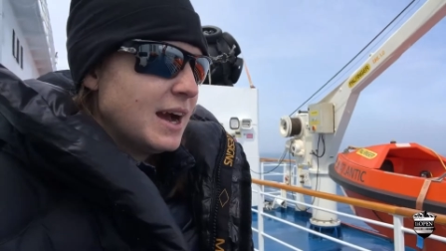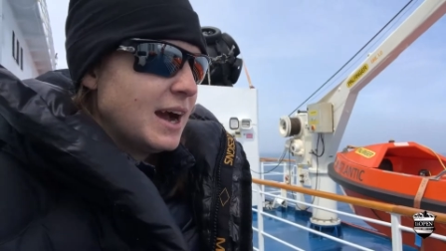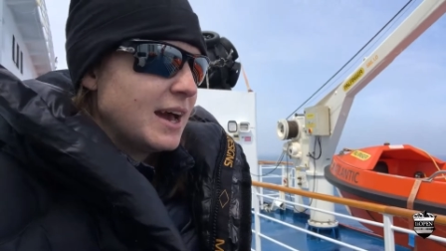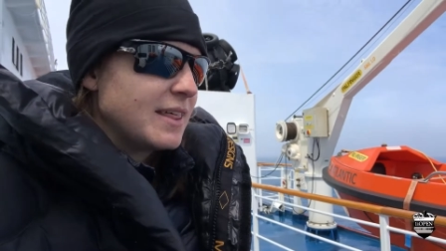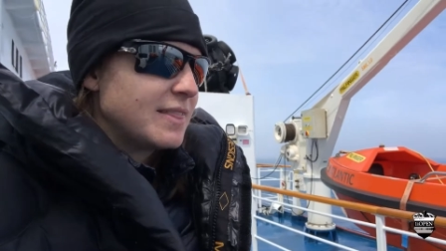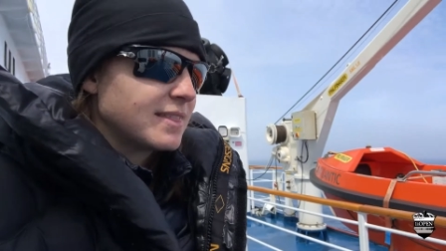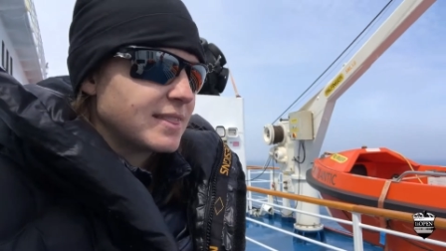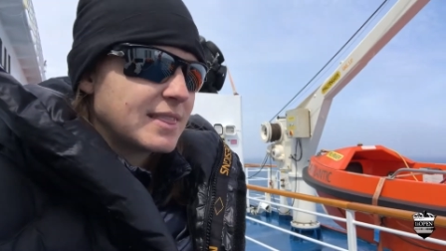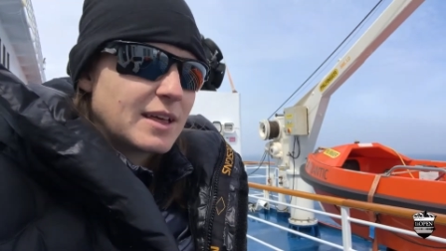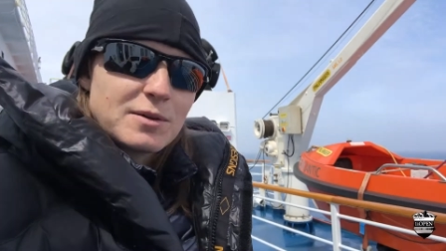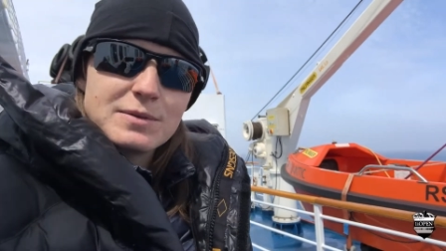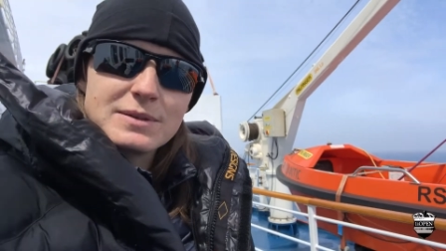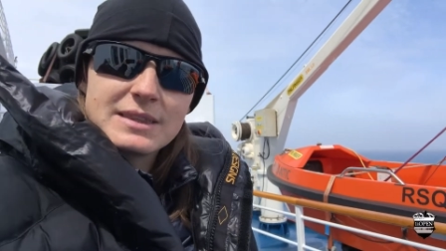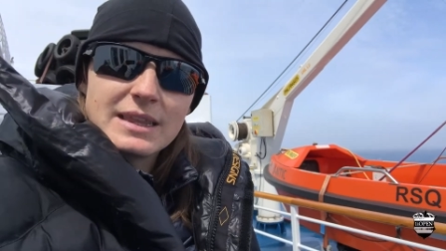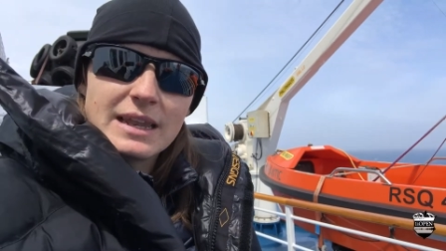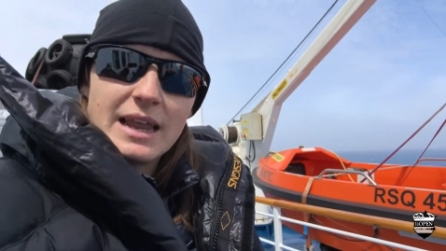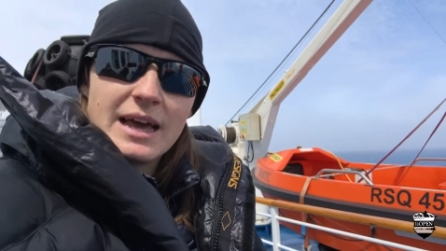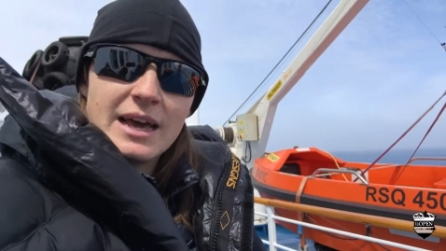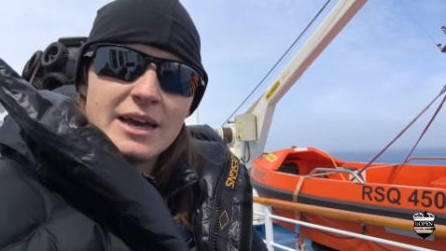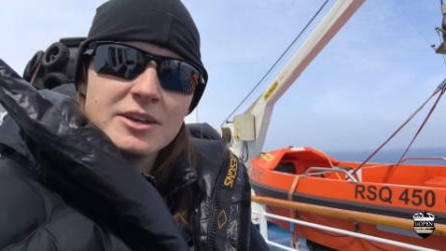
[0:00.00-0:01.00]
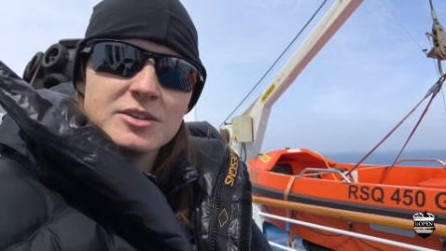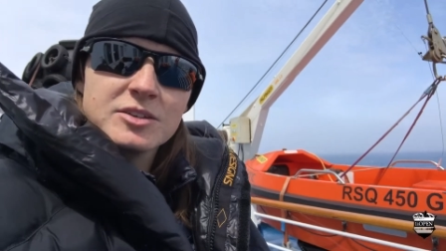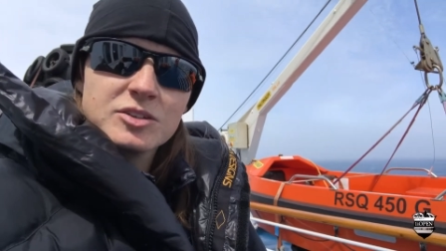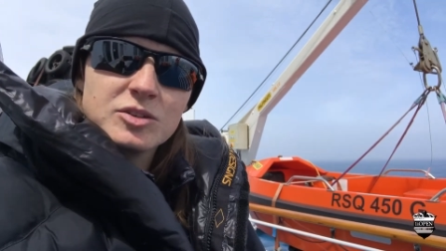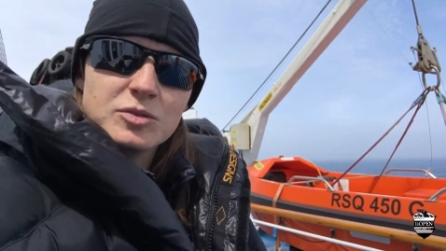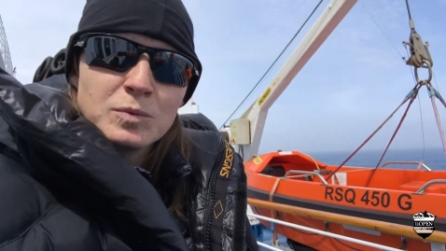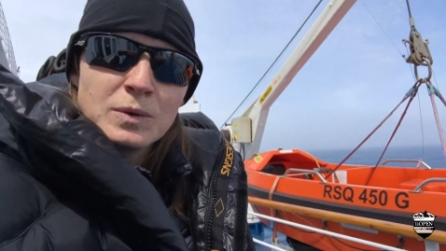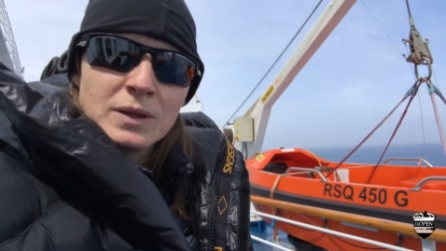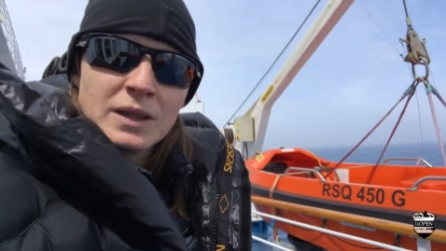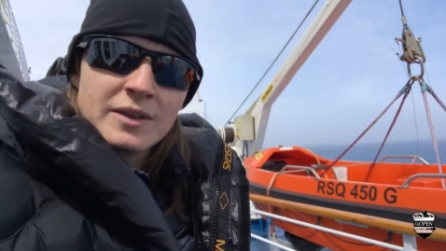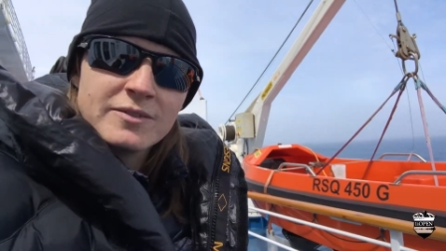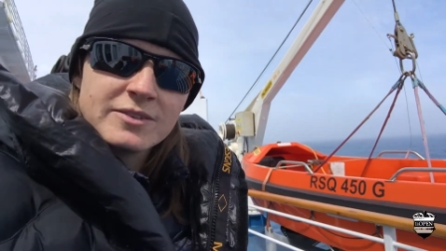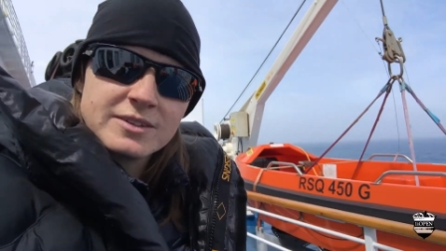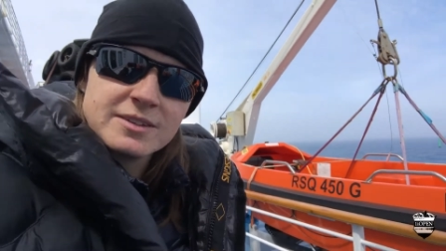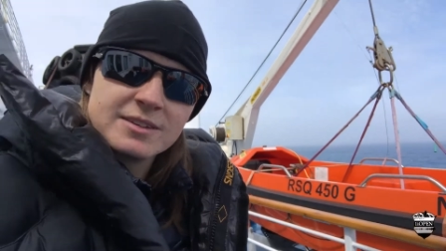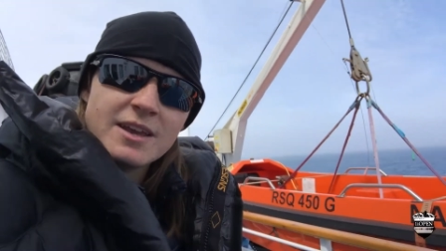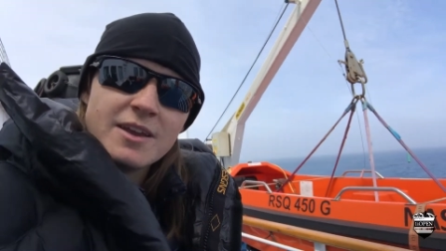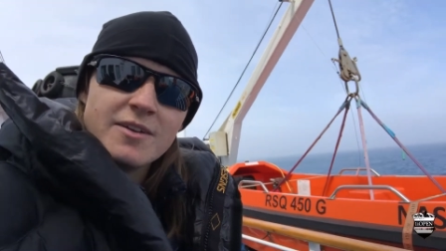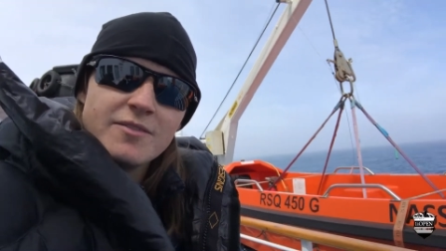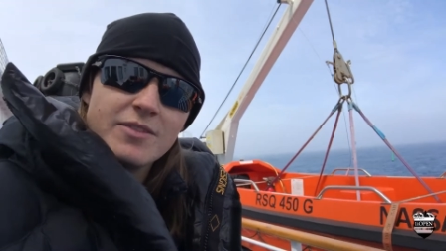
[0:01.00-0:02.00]
I think that was the last we'll ever
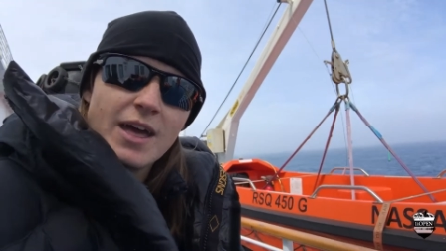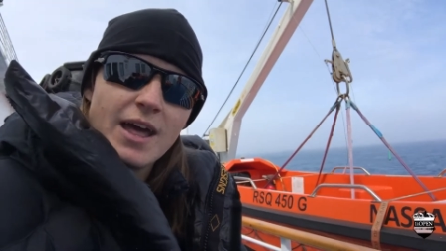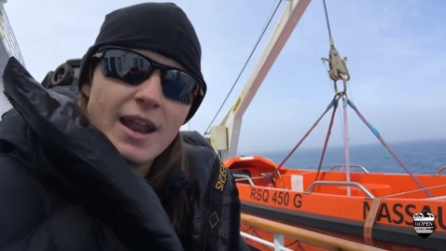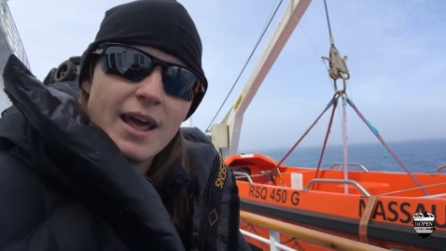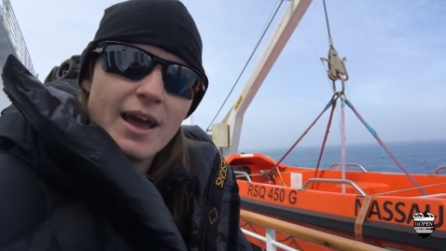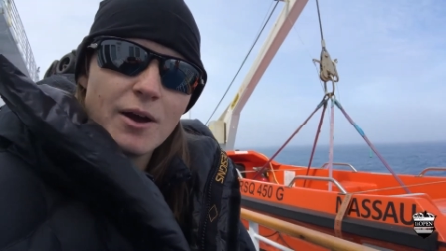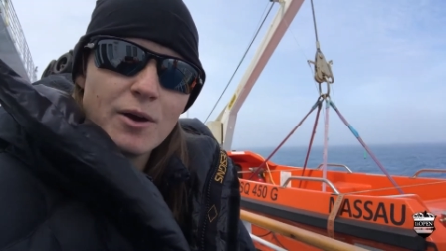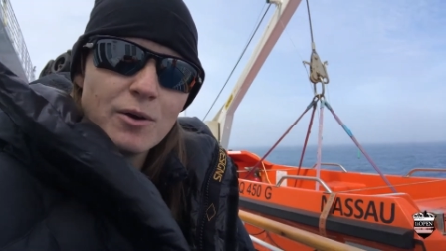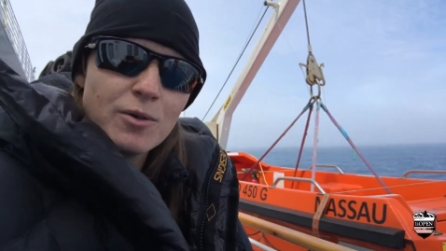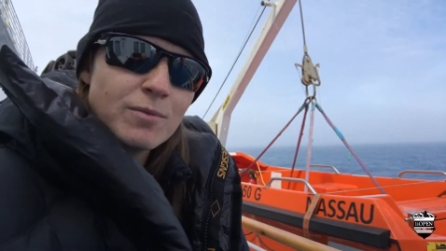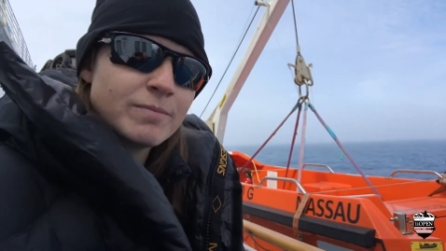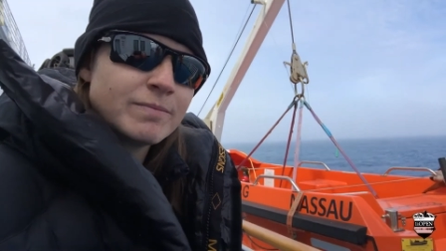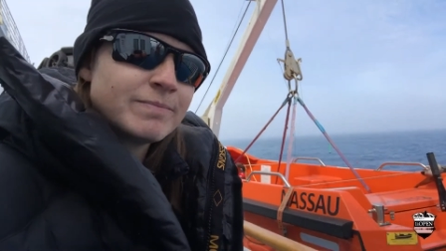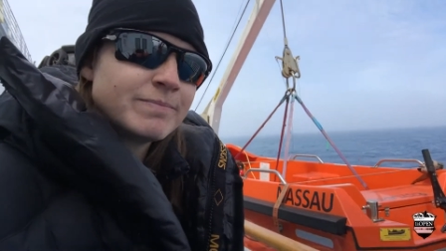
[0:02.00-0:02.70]
see of that owl.